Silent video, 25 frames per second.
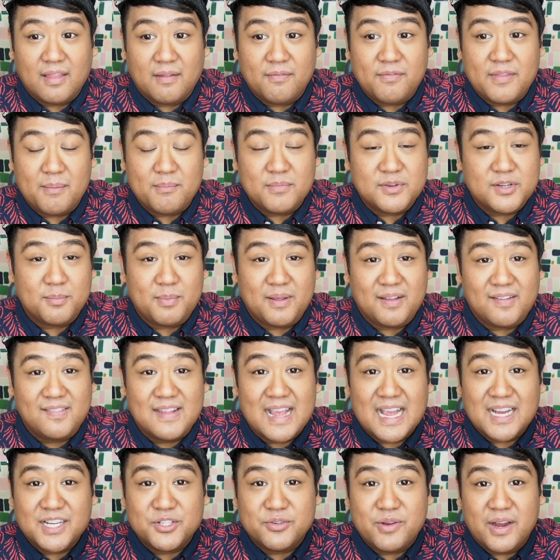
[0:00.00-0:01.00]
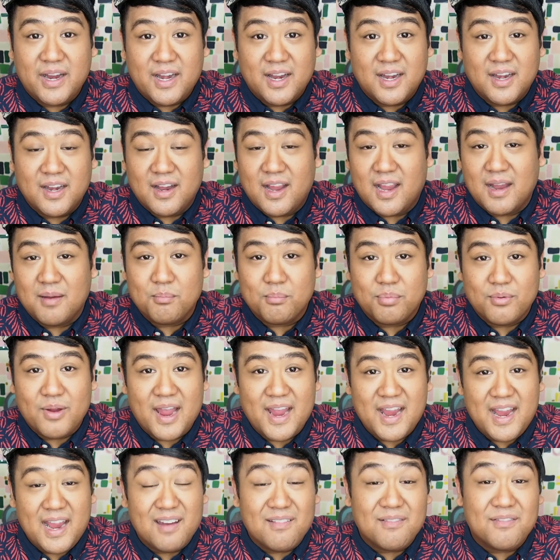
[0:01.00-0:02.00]
them to be saturated and
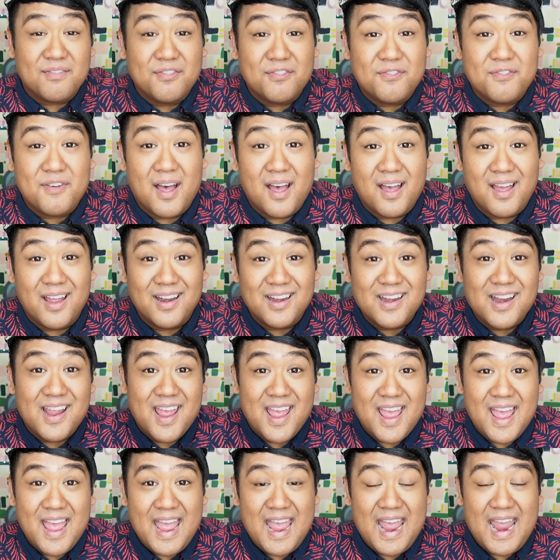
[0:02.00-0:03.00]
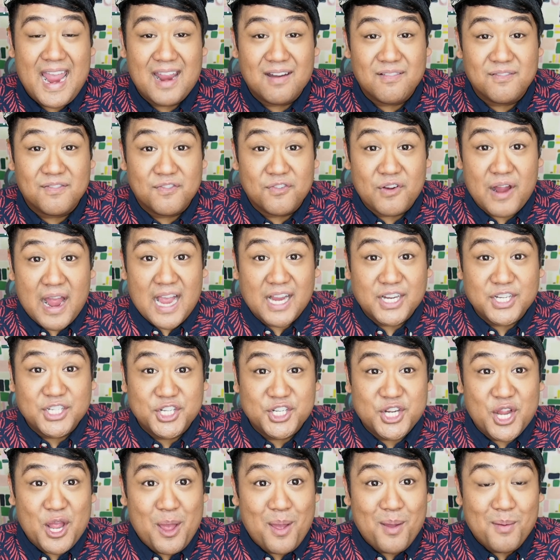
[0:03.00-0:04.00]
bright and fun and
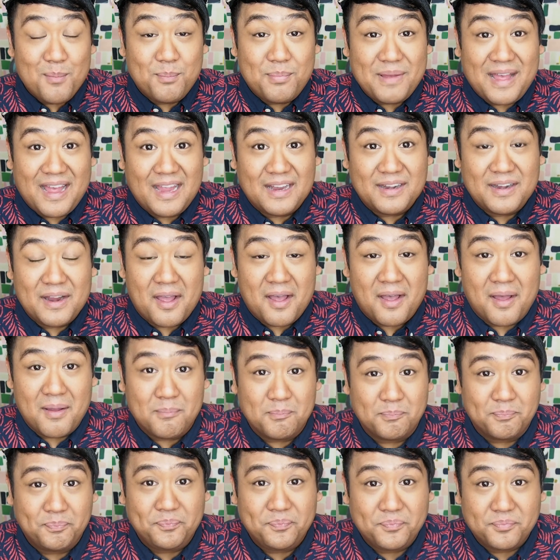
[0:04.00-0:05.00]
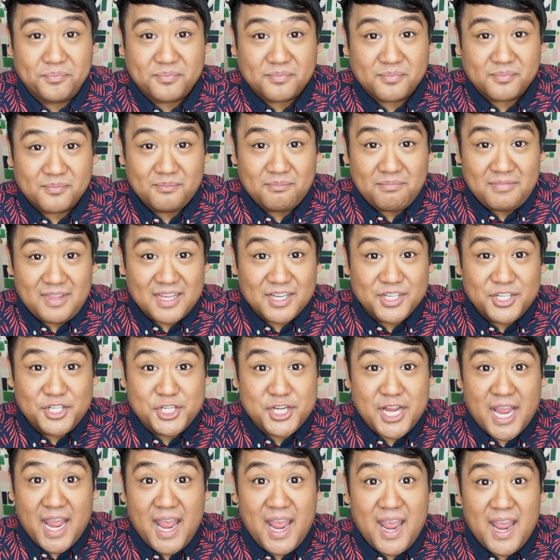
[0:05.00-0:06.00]
fresh, but
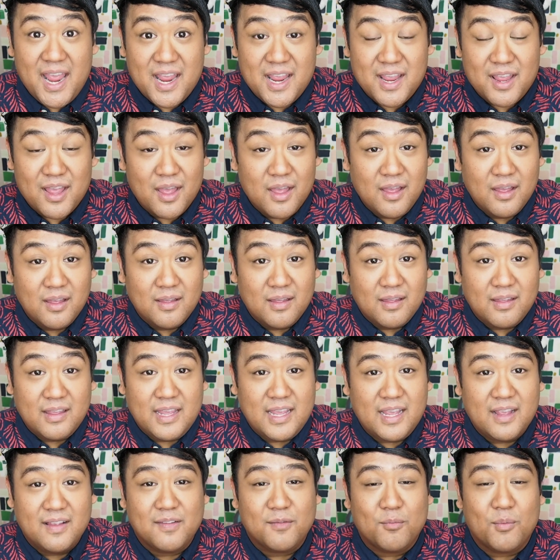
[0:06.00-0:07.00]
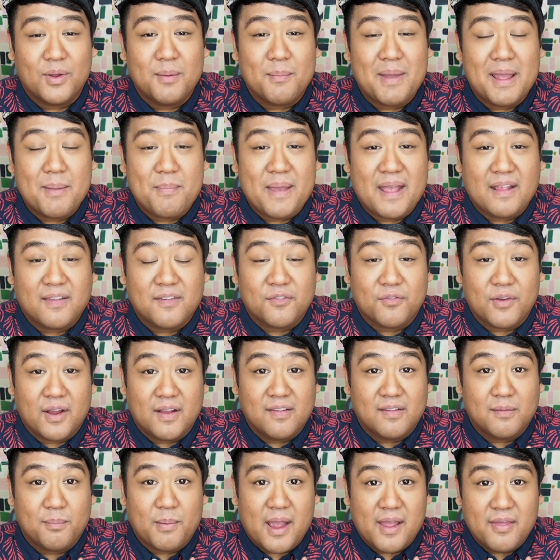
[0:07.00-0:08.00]
Jay, he is one of my best
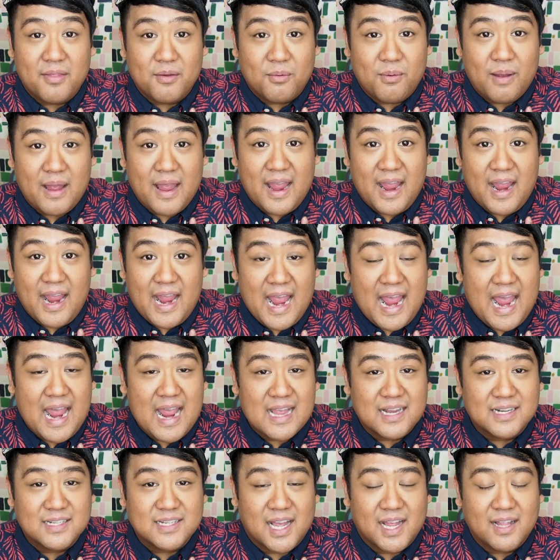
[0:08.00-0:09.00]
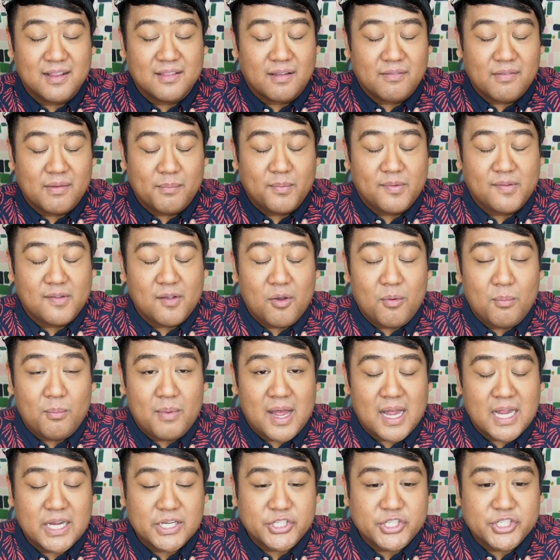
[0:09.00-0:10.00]
friends, by the way, and I love him so
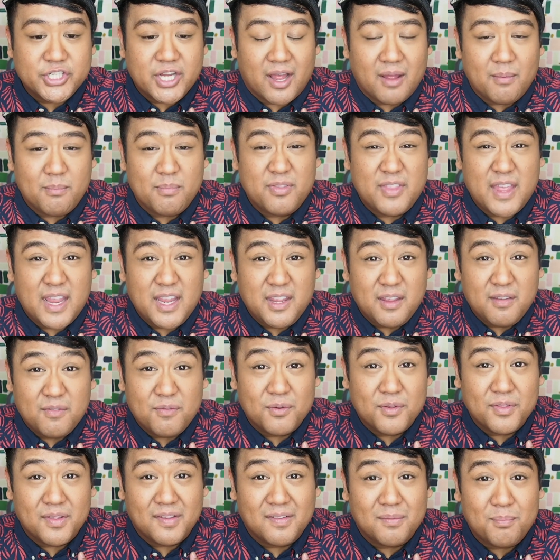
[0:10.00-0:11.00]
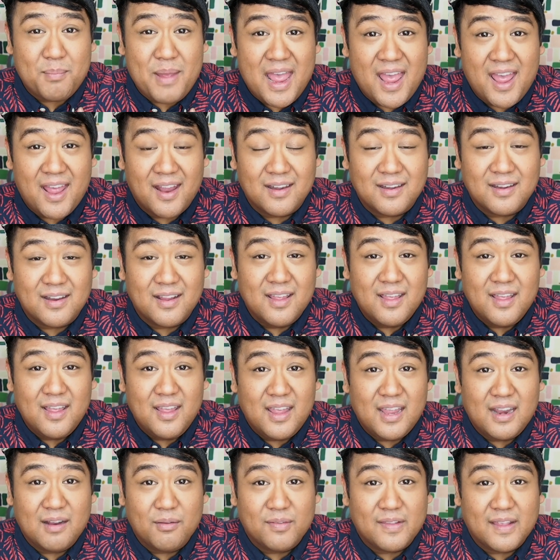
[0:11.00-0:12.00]
much. Thank you for this pen.
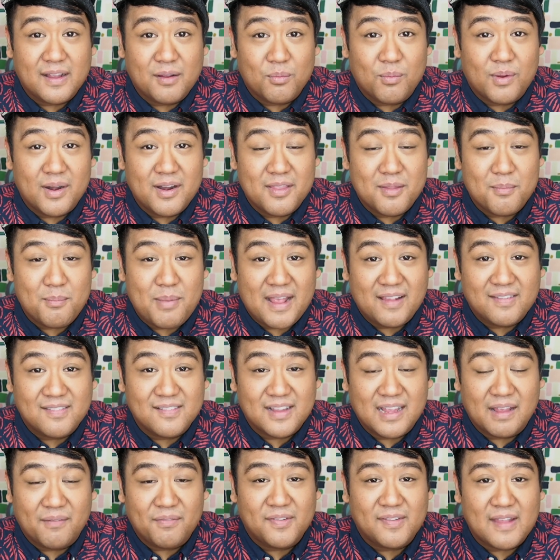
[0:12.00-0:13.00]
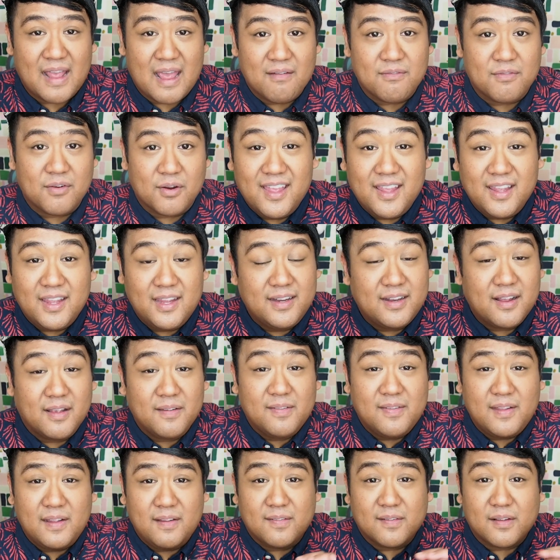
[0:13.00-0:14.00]
It was like one of the best gifts ever. He
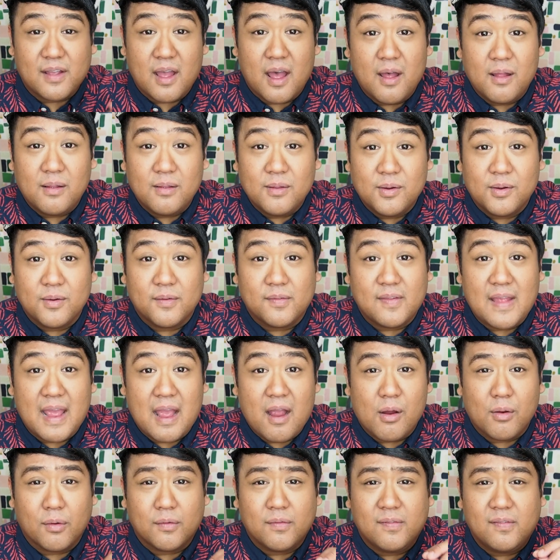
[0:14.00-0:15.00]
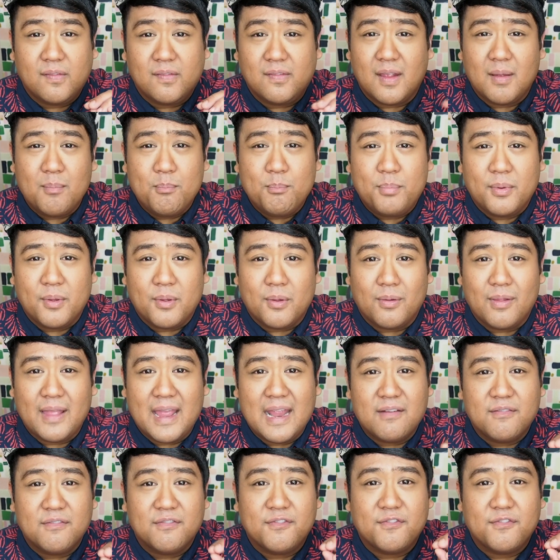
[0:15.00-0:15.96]
does these colors that are simple and